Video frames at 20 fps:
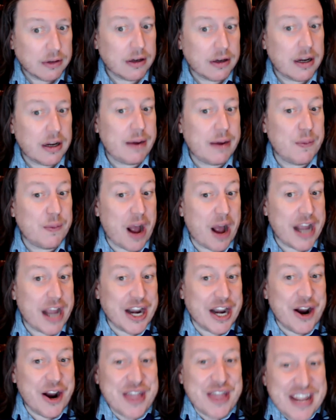it
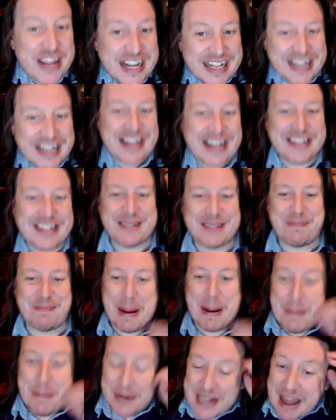you know these, these
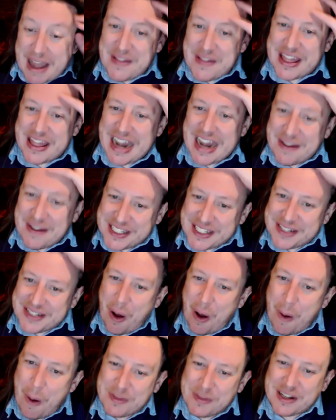people never they never stop.